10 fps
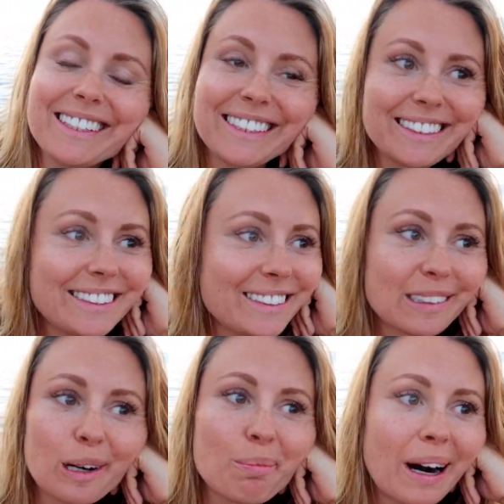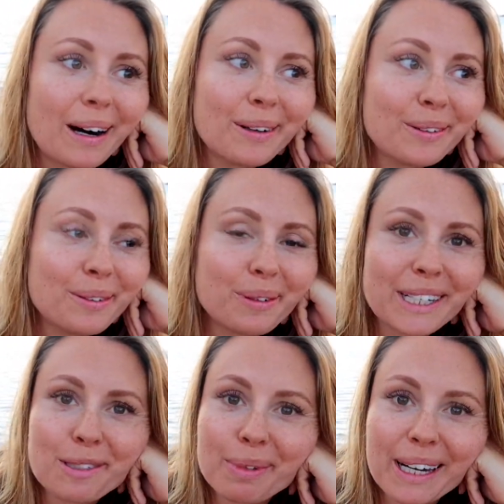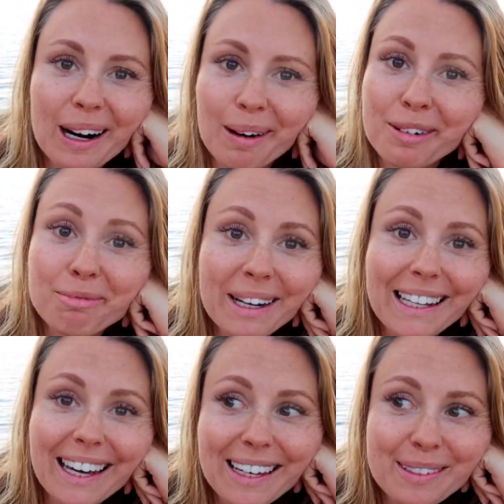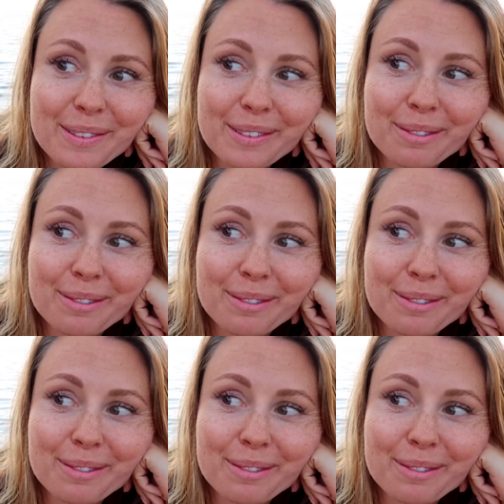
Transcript: This is somehow what has become of my life.